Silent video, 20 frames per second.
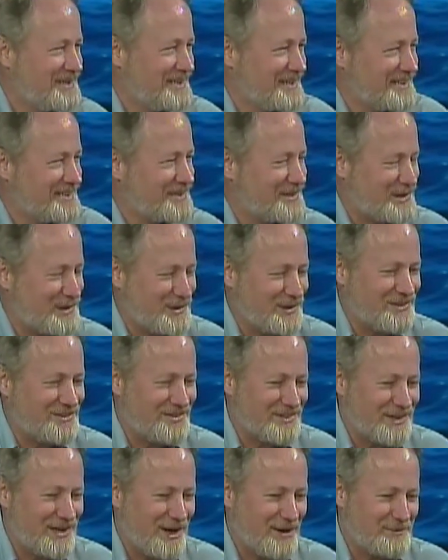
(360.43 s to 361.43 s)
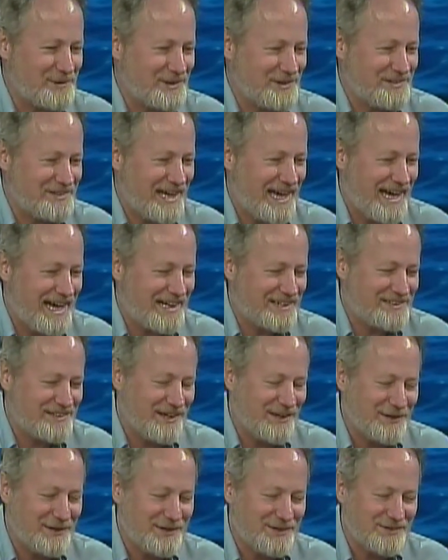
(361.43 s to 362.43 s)
encourage the governor to act
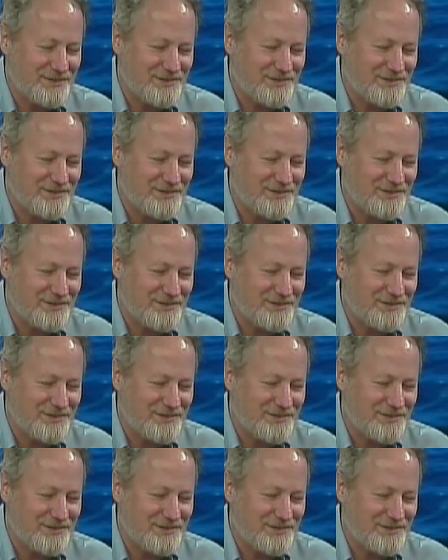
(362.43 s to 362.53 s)
on this.